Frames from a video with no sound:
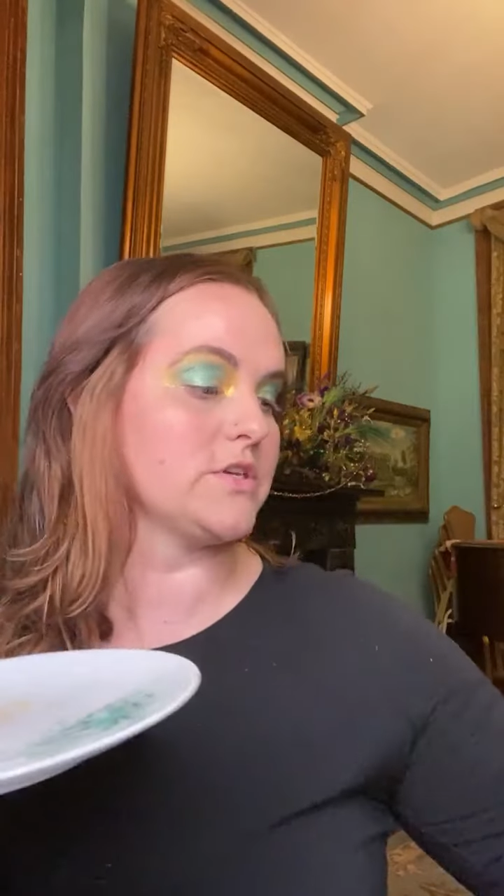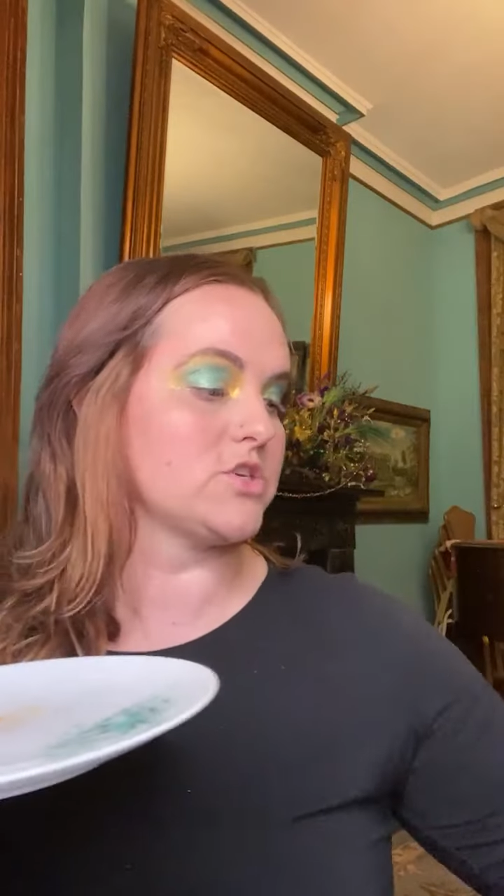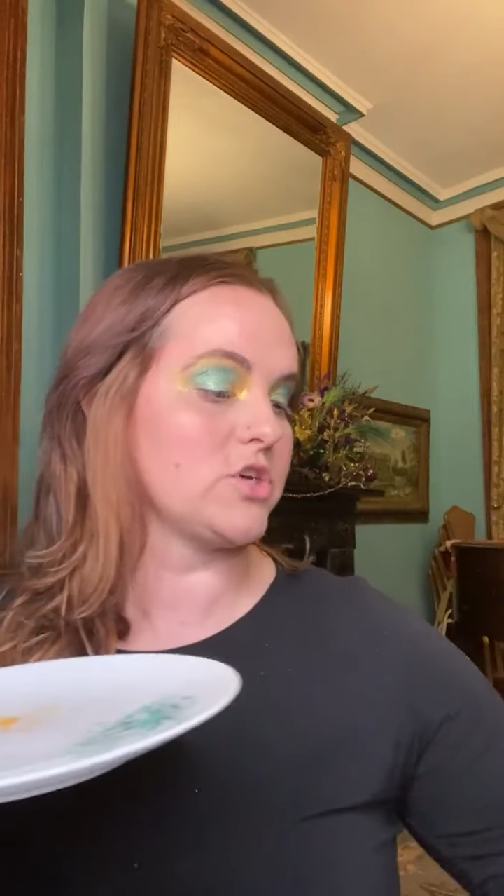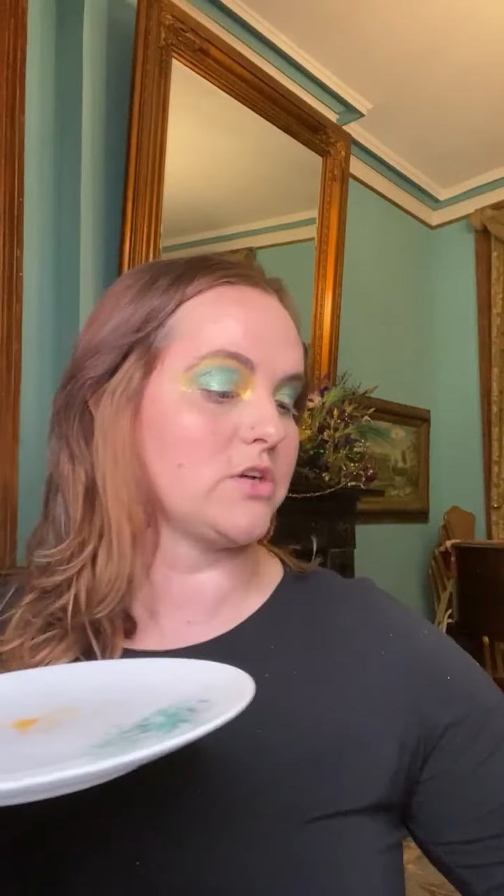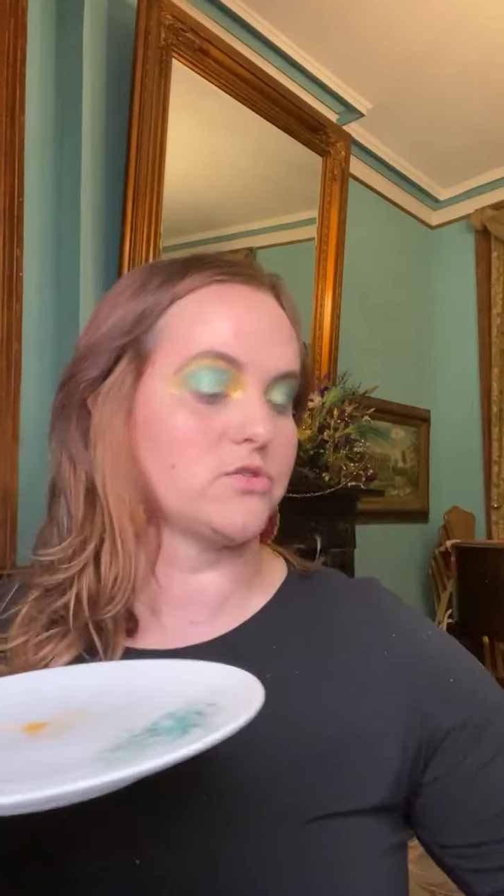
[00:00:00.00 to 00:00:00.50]

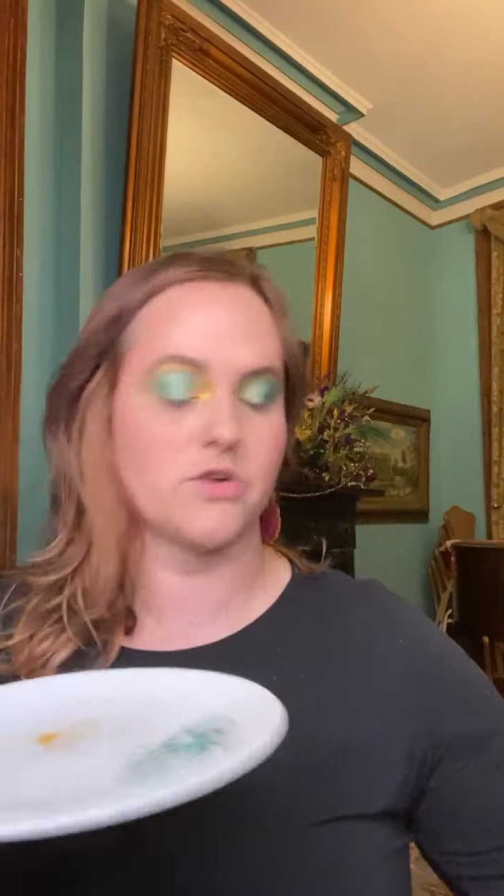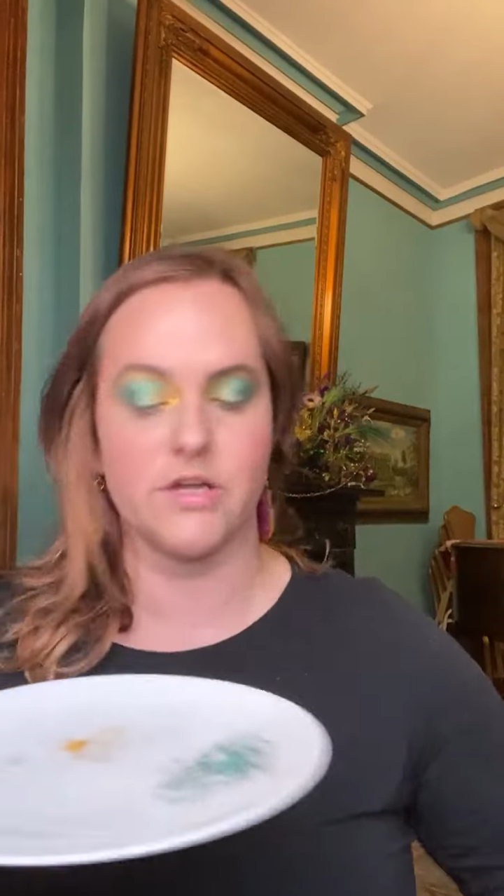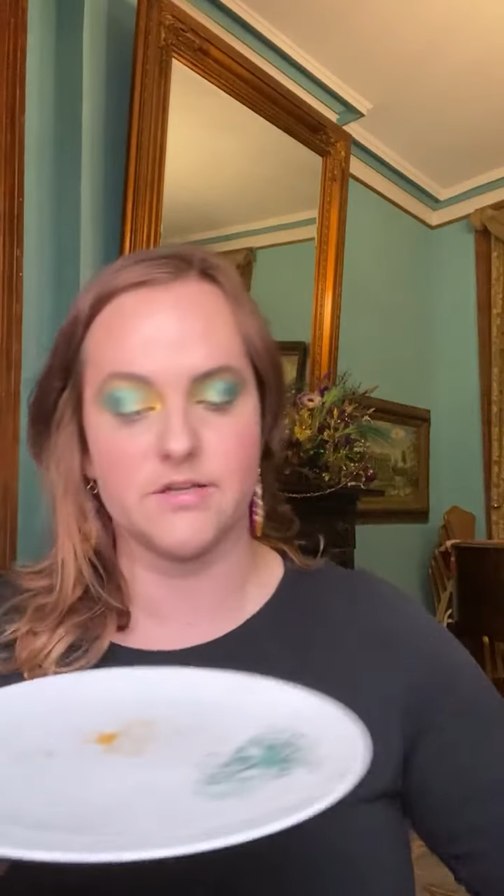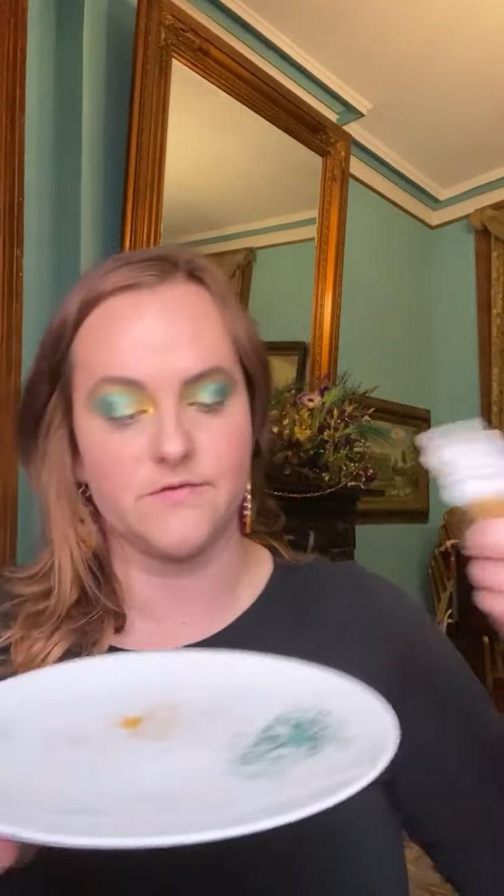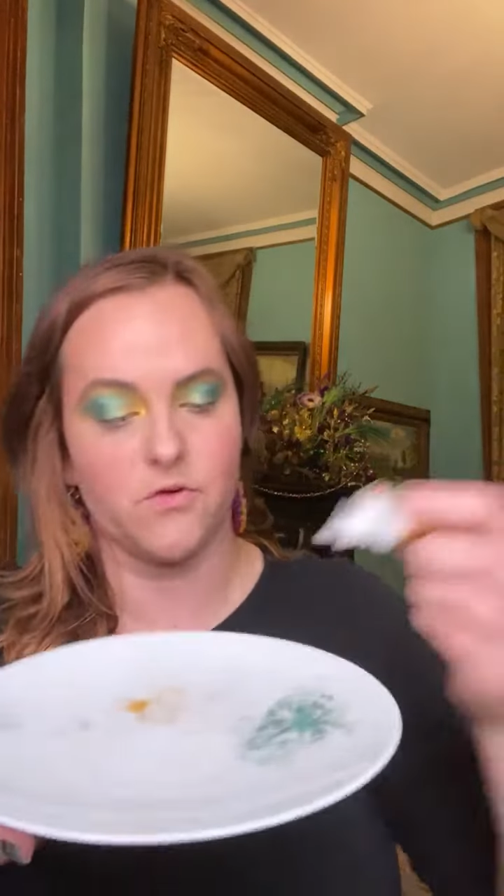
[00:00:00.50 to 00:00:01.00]
this gel
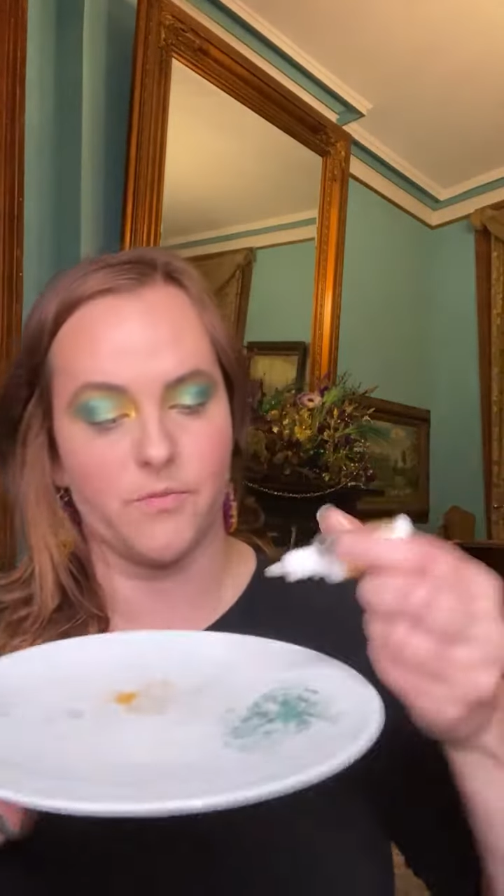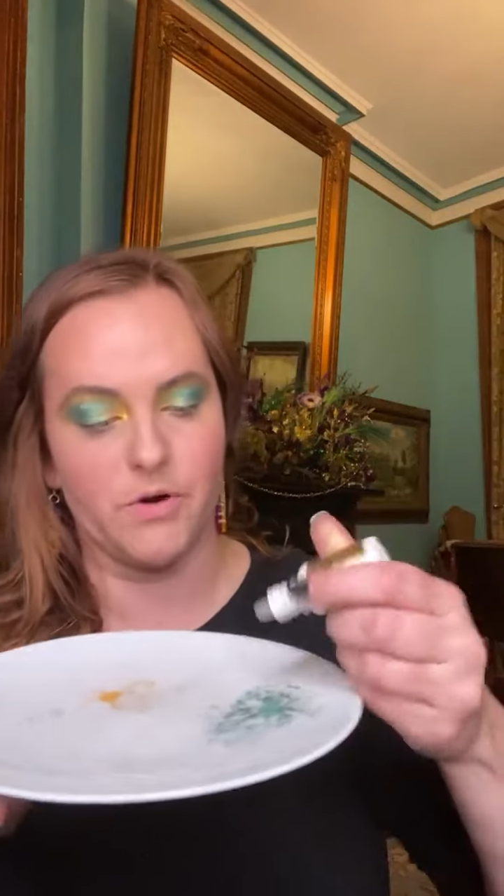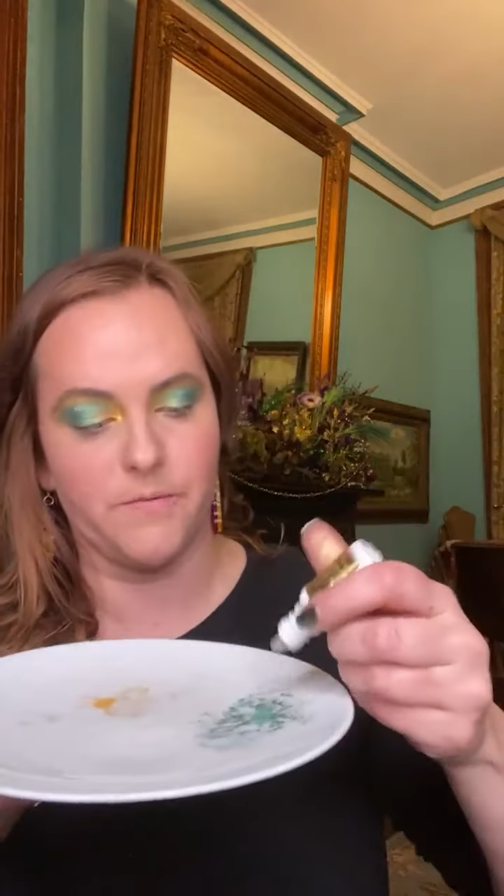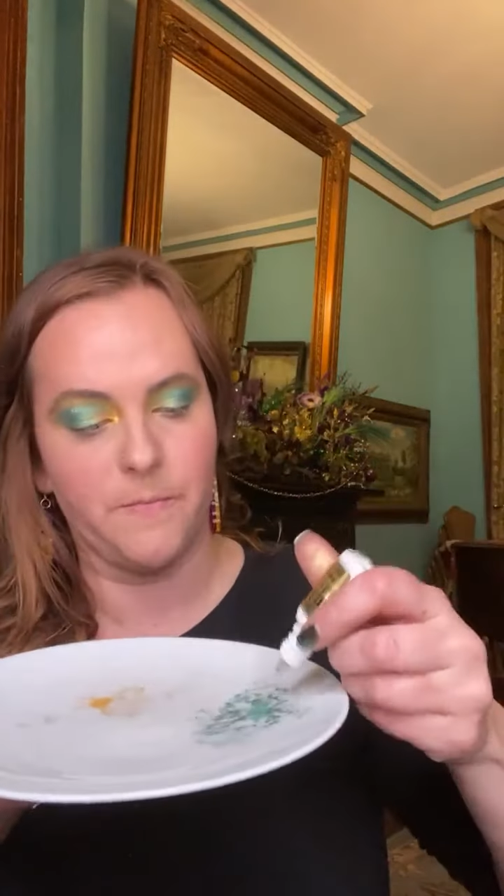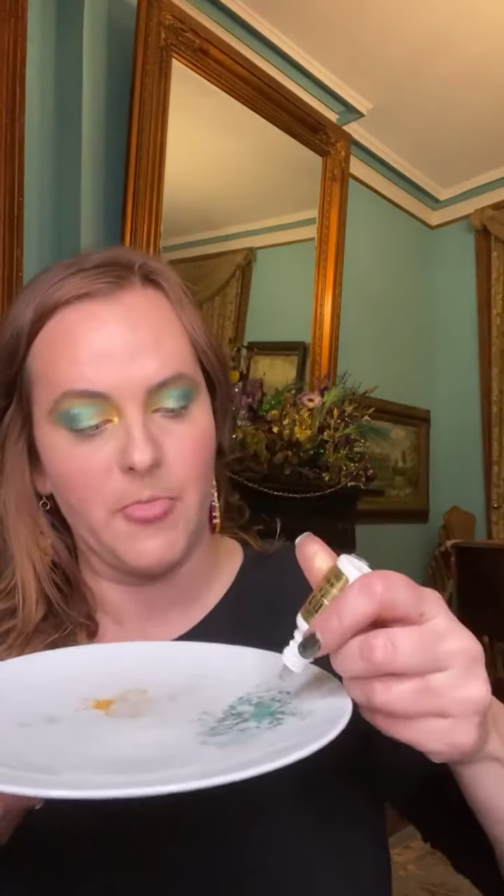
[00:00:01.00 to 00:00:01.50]

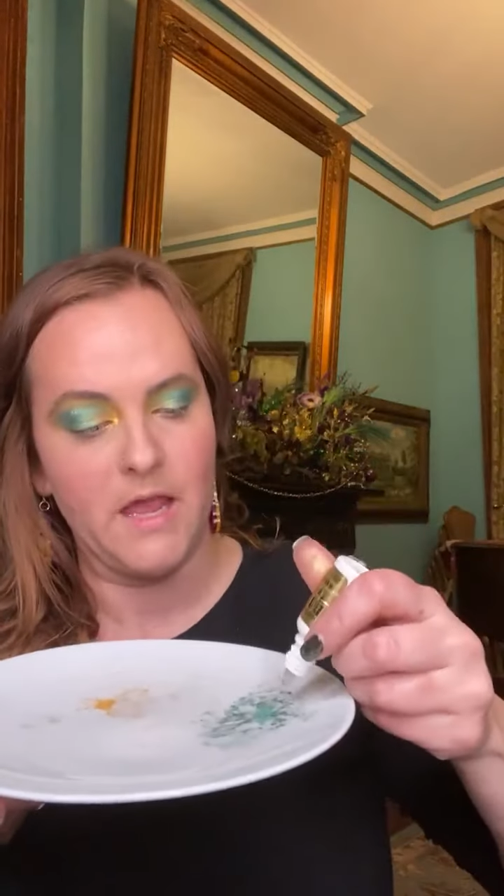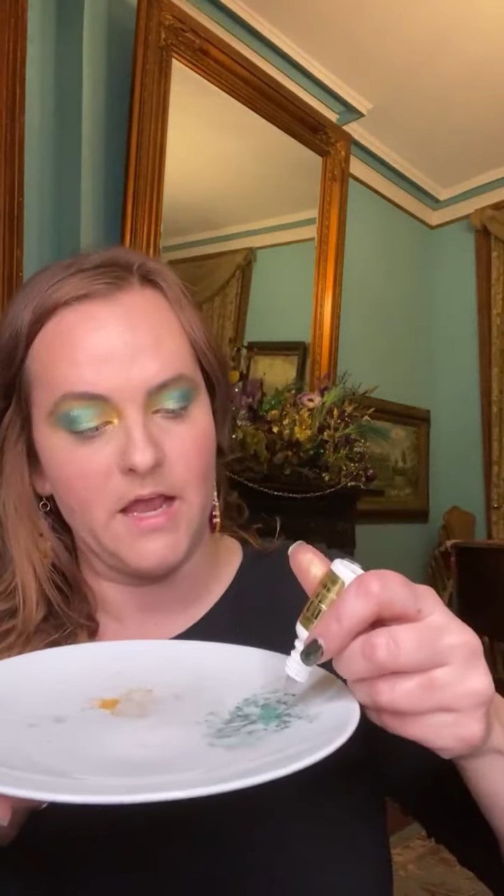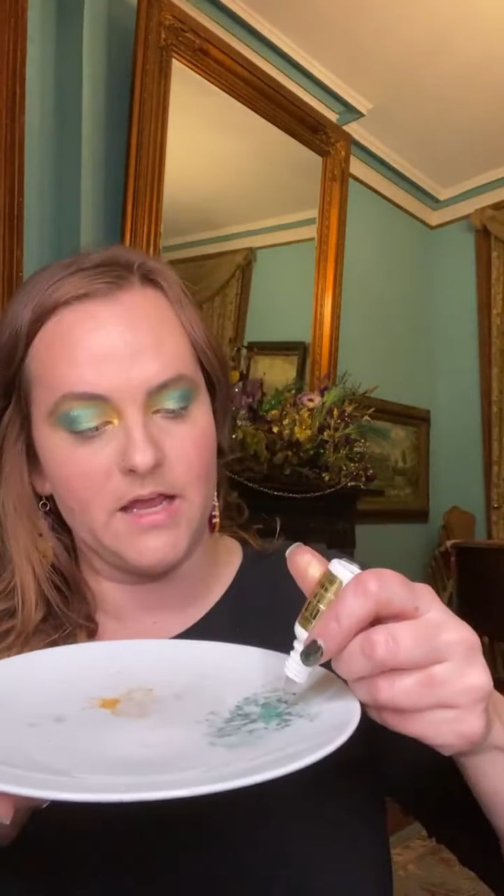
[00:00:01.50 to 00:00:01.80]
transformer